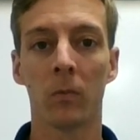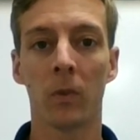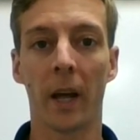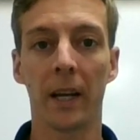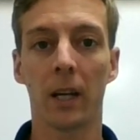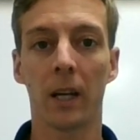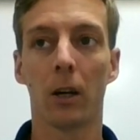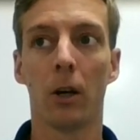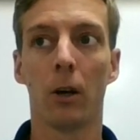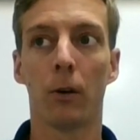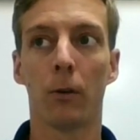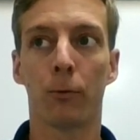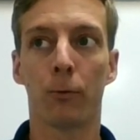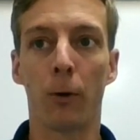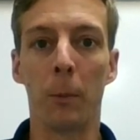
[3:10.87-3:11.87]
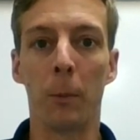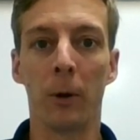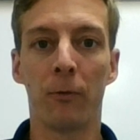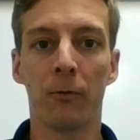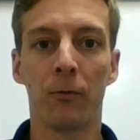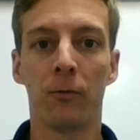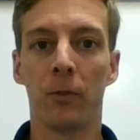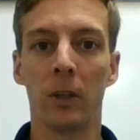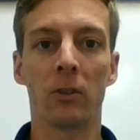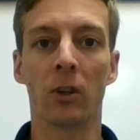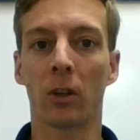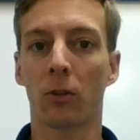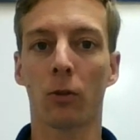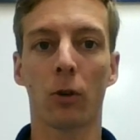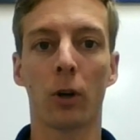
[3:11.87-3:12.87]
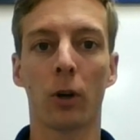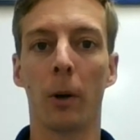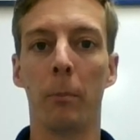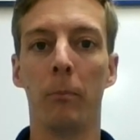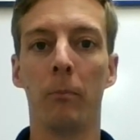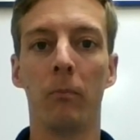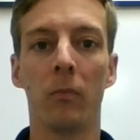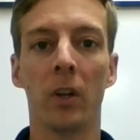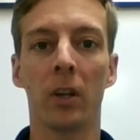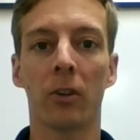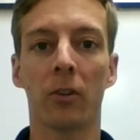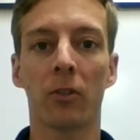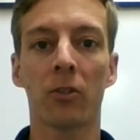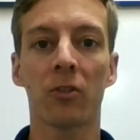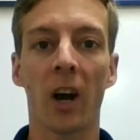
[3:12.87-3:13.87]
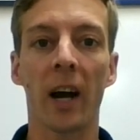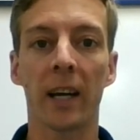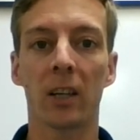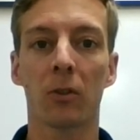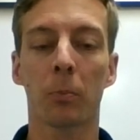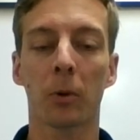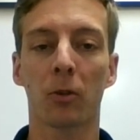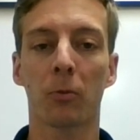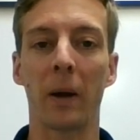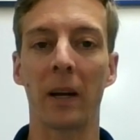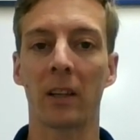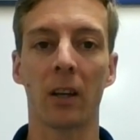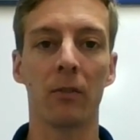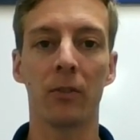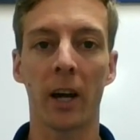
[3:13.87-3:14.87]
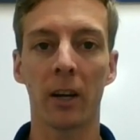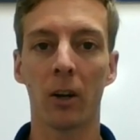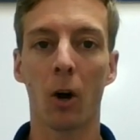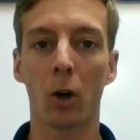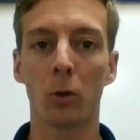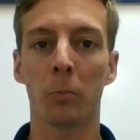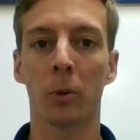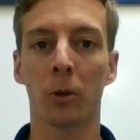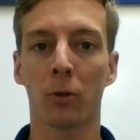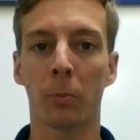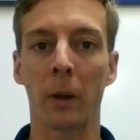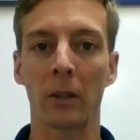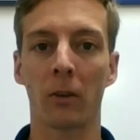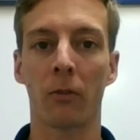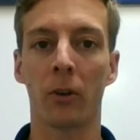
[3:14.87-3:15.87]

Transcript: Like from a physics or a, a science perspective, not an art perspective.